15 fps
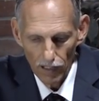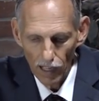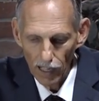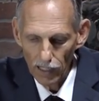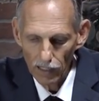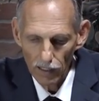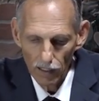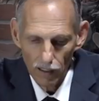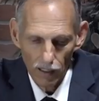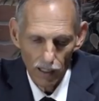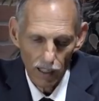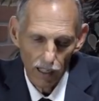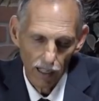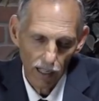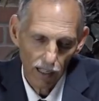And
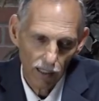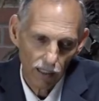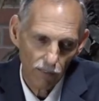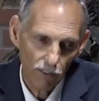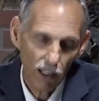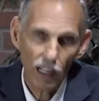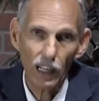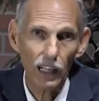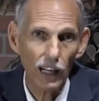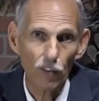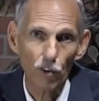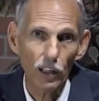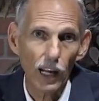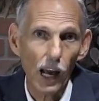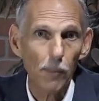evidently
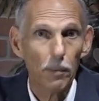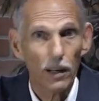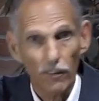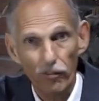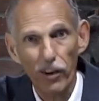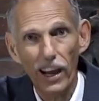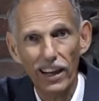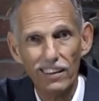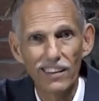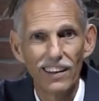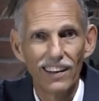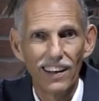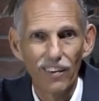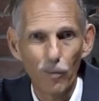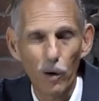that's going to happen. In fact,
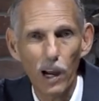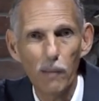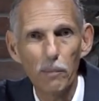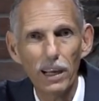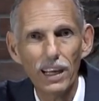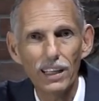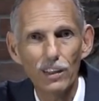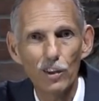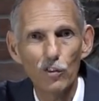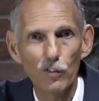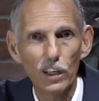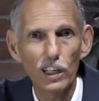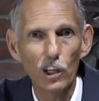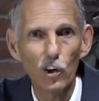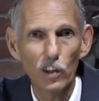while I'm making this
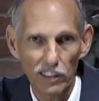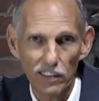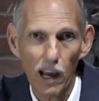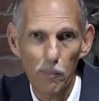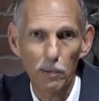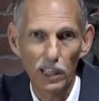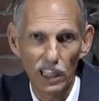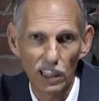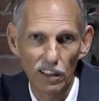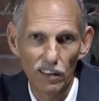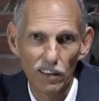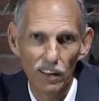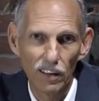video, it's happening.